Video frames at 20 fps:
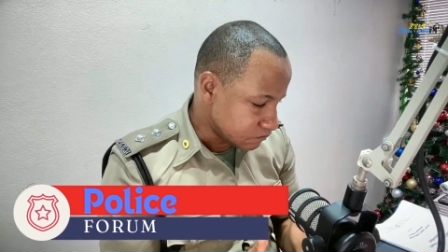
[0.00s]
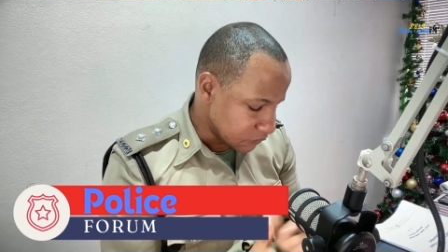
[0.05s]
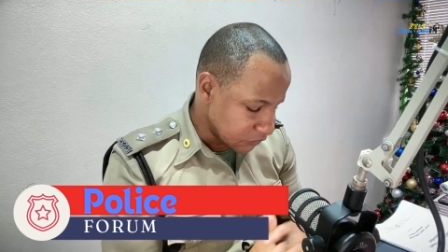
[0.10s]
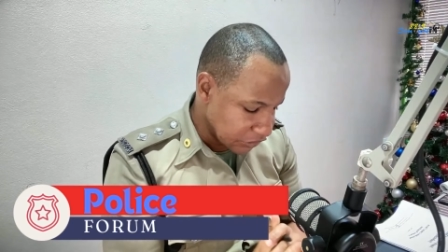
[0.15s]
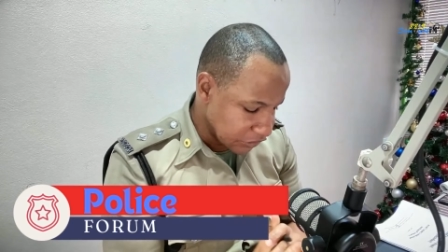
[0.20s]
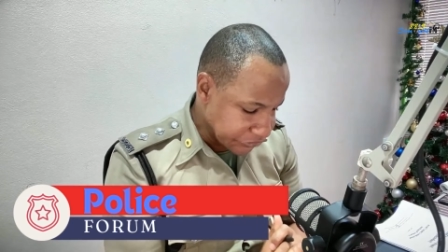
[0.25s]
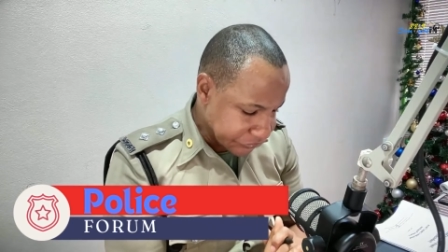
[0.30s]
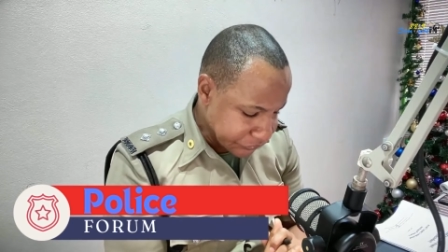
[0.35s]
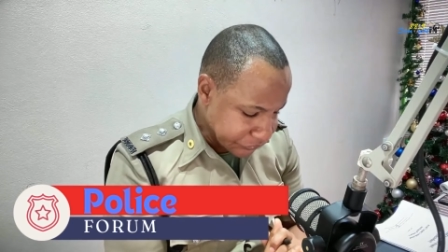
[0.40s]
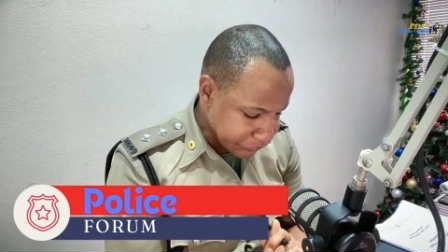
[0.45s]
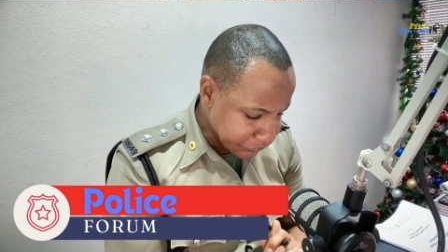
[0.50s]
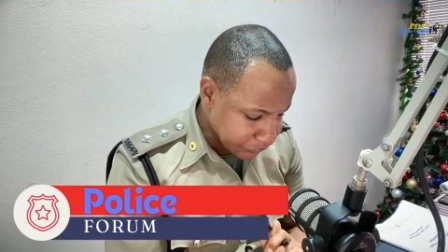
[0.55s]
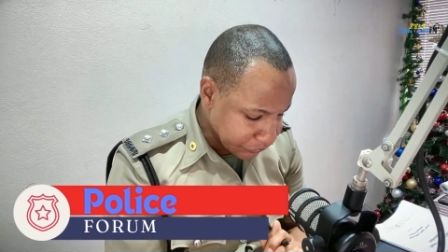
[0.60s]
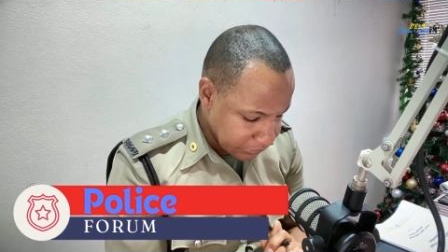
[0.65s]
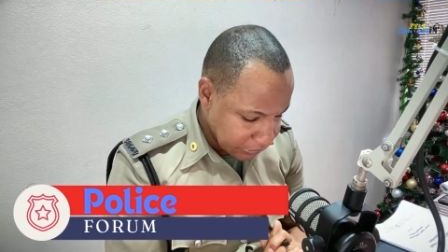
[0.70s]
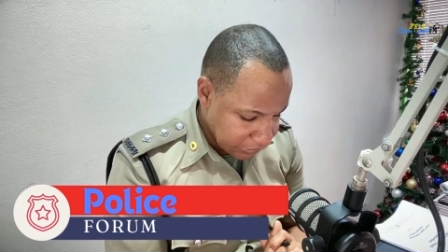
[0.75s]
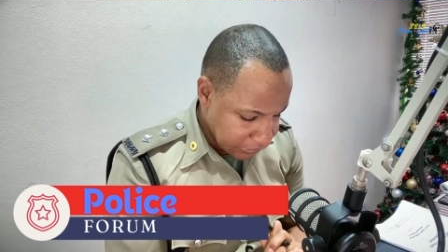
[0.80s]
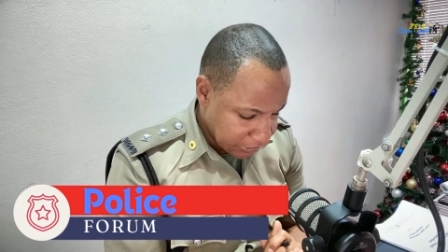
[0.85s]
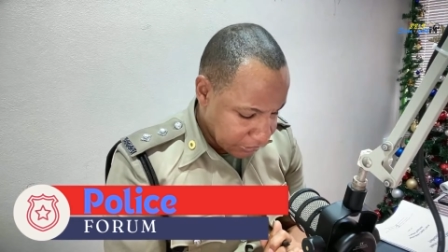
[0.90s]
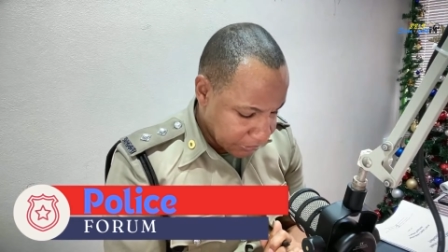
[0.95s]
to
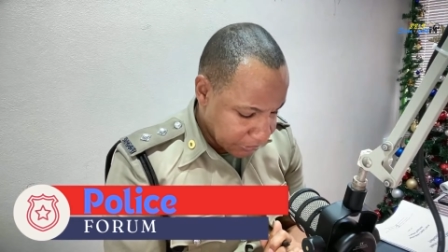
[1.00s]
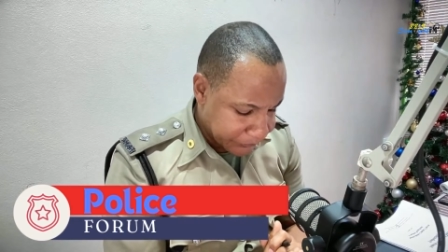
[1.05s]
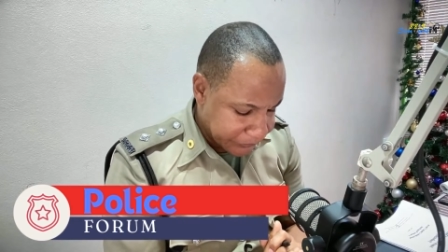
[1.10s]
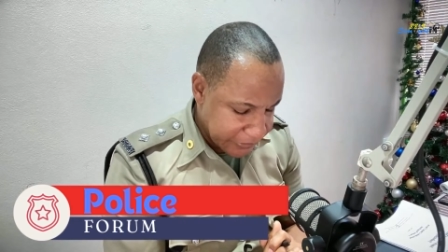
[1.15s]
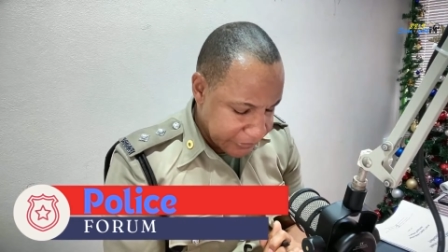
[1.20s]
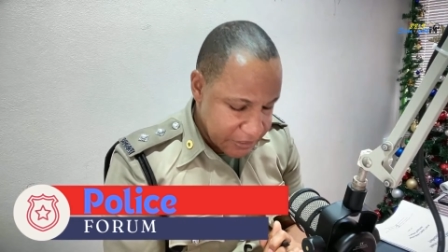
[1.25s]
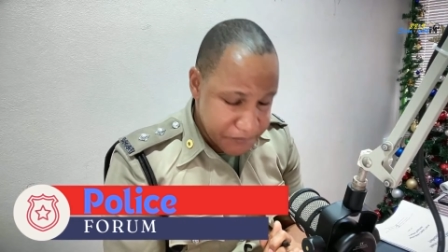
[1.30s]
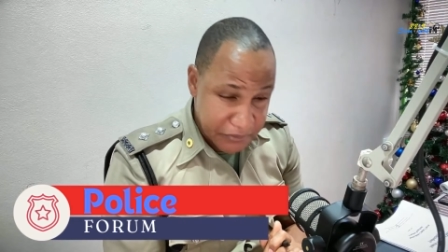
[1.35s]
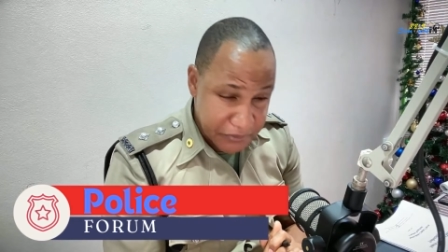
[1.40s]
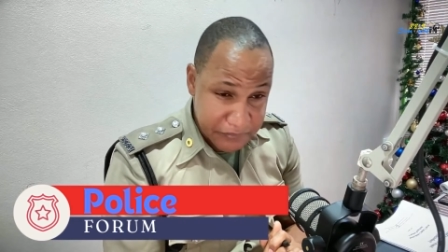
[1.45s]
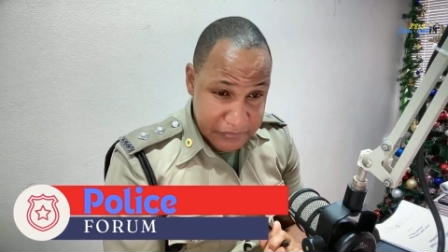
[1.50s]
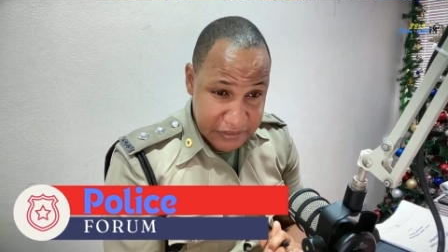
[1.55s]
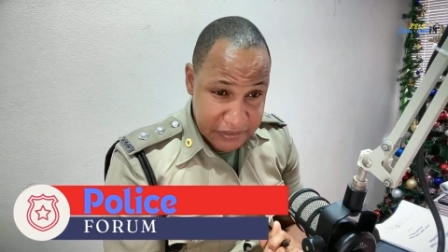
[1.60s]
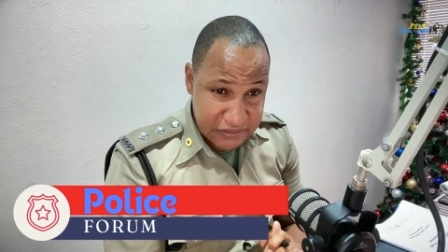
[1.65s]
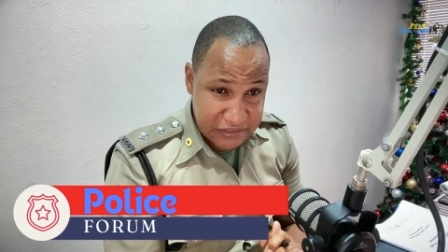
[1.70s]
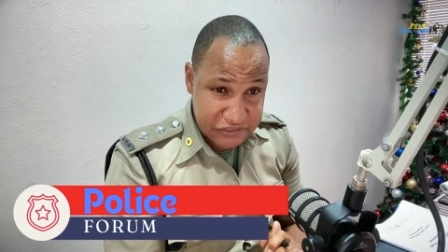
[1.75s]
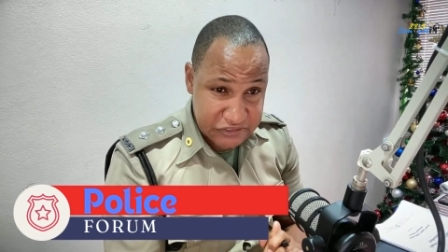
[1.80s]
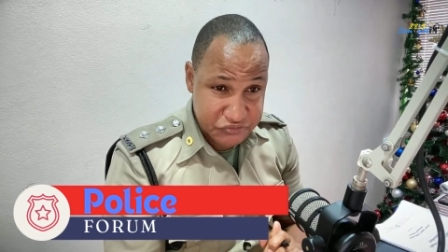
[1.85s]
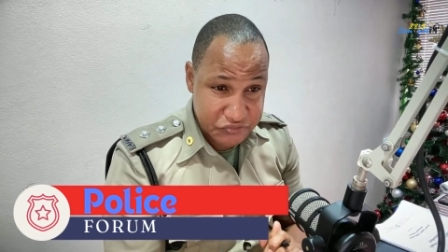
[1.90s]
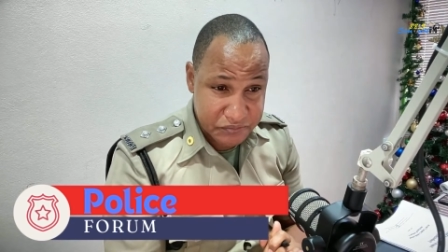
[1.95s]
implement
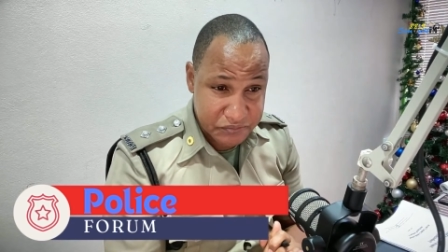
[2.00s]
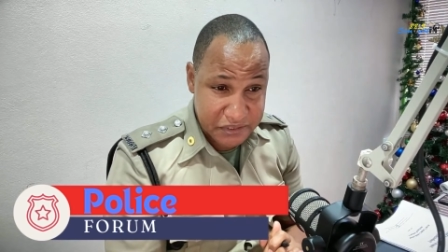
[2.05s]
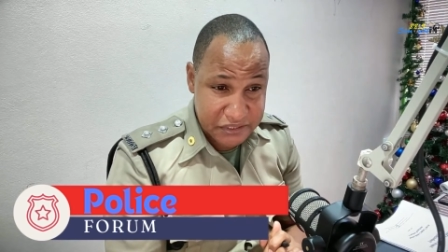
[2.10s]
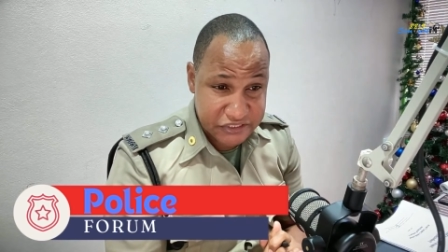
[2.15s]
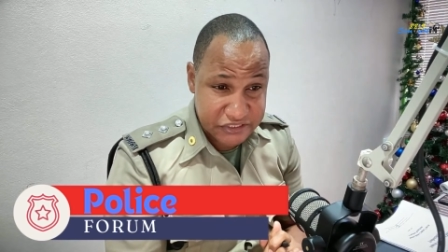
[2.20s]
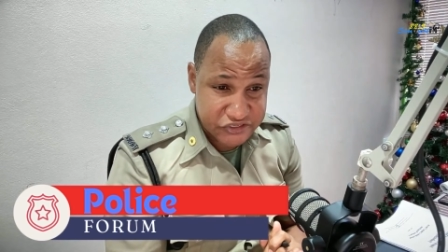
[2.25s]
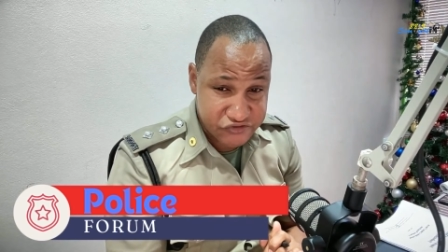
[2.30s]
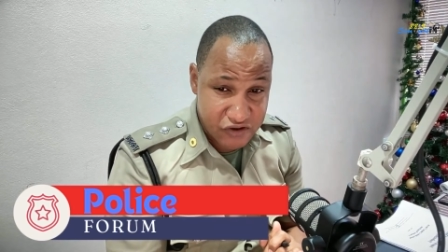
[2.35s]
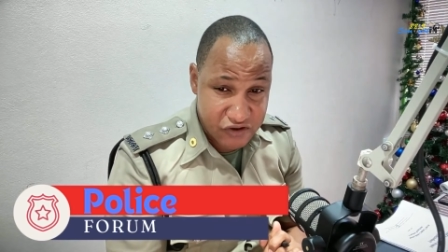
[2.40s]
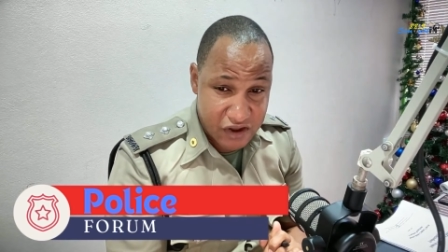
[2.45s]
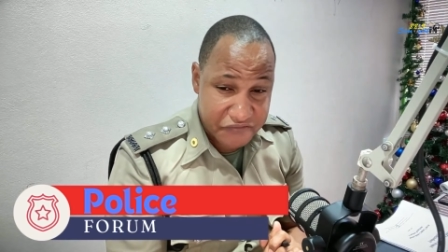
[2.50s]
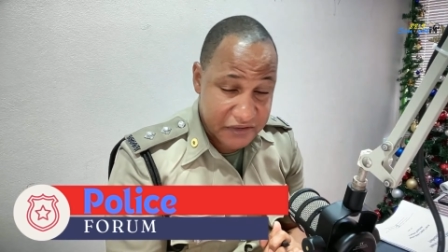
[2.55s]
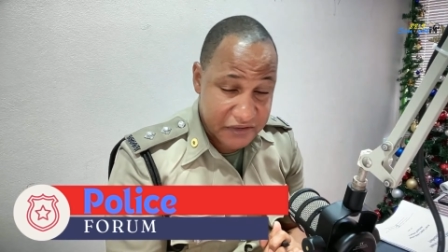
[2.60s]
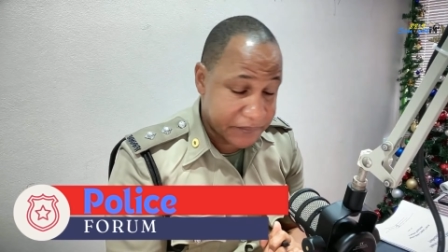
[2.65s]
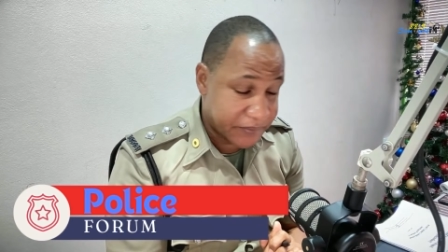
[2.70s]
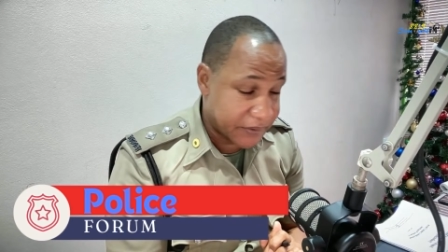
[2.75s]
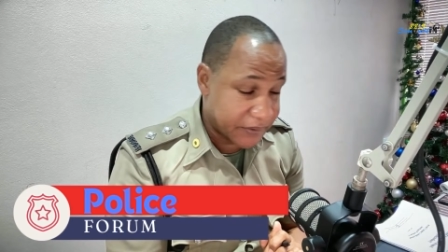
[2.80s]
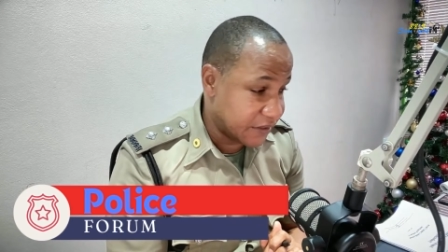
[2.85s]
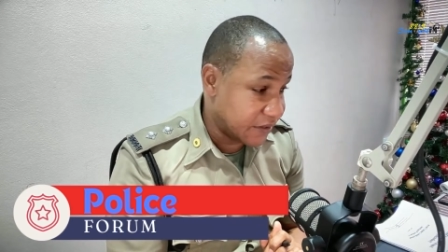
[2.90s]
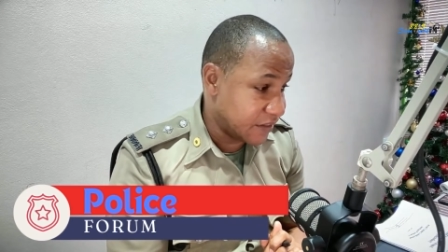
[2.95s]
this robust traffic
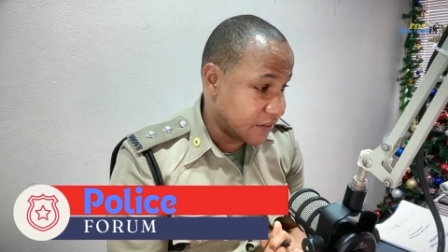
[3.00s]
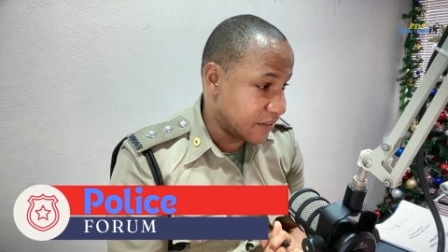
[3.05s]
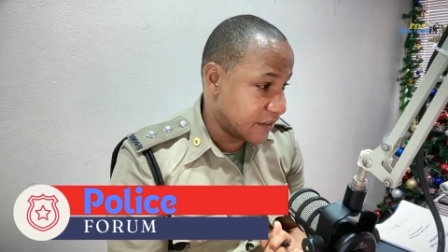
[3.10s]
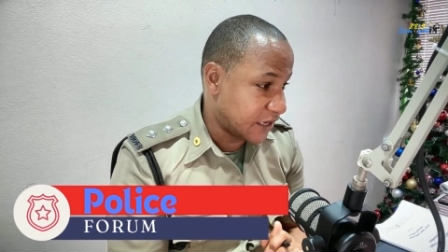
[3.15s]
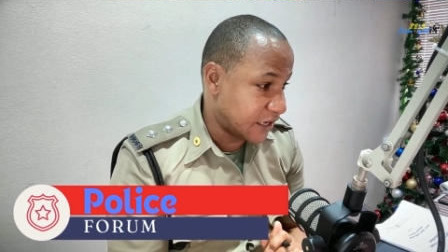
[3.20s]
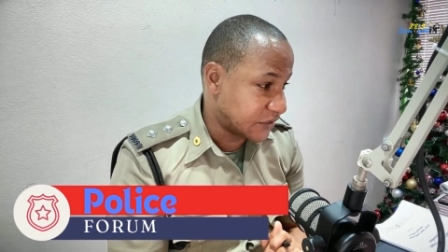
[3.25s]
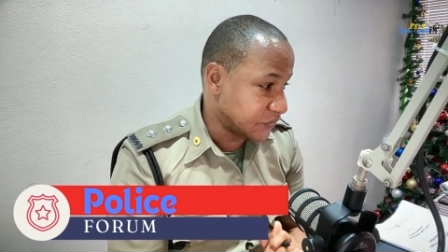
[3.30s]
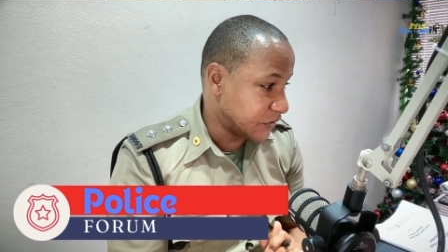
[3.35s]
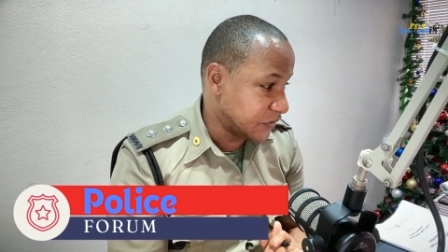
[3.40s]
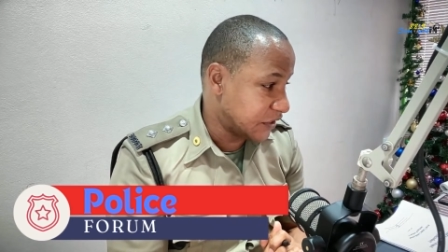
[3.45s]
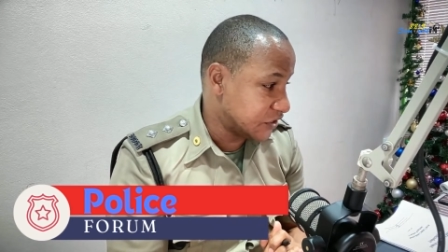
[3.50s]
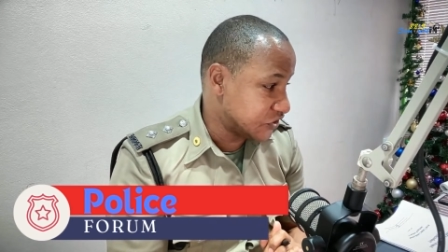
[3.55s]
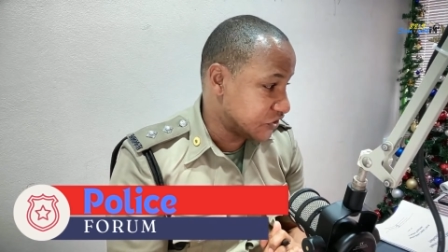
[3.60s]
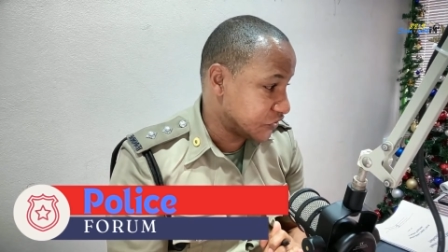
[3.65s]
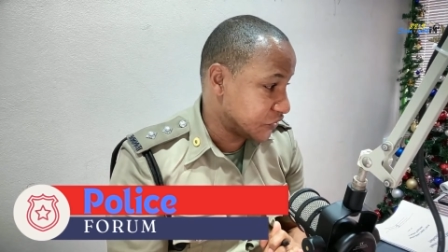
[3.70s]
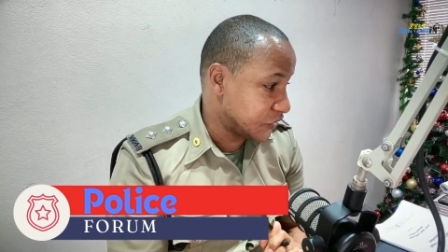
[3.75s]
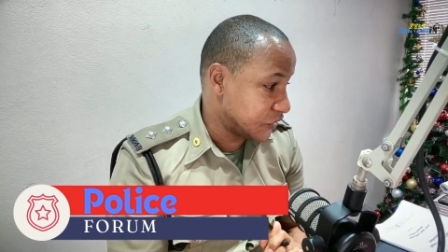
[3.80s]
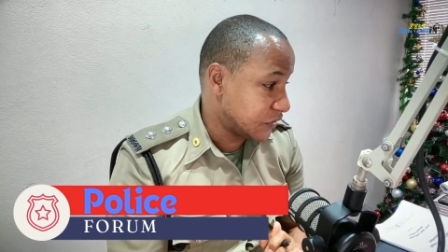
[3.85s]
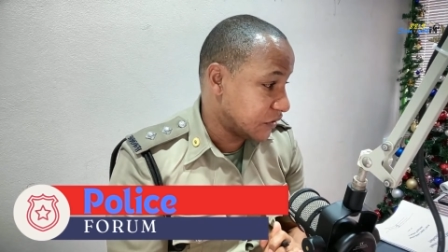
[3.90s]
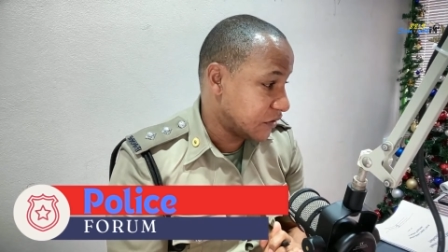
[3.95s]
plan that will
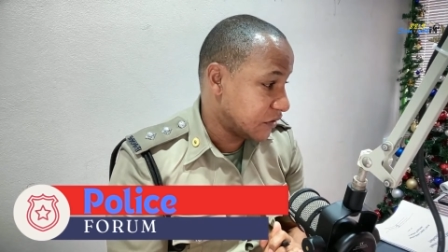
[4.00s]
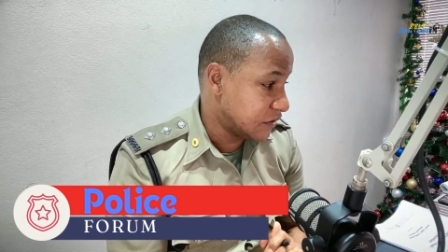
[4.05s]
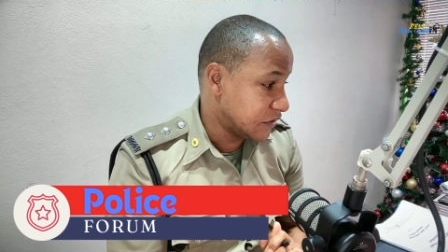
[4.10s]
ensure